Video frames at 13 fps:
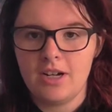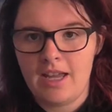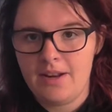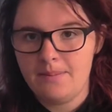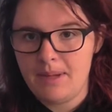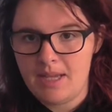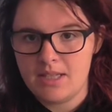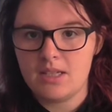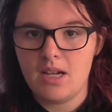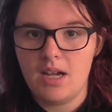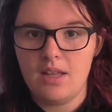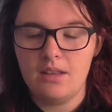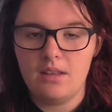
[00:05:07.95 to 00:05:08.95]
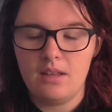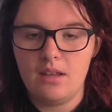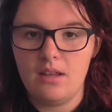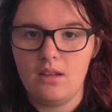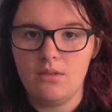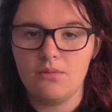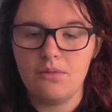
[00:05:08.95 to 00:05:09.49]
kind of based on
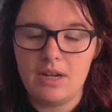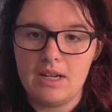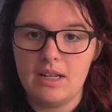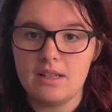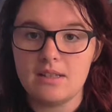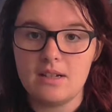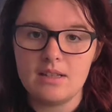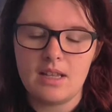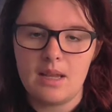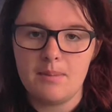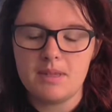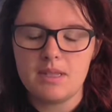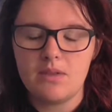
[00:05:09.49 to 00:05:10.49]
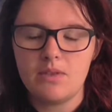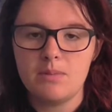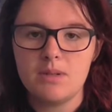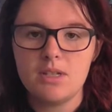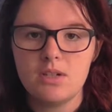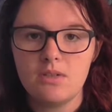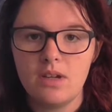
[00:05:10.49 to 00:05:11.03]
the readings and assignments that we've
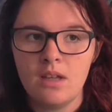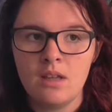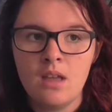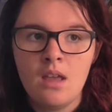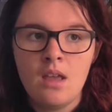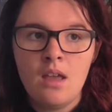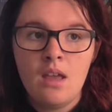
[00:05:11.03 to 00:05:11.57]
been doing.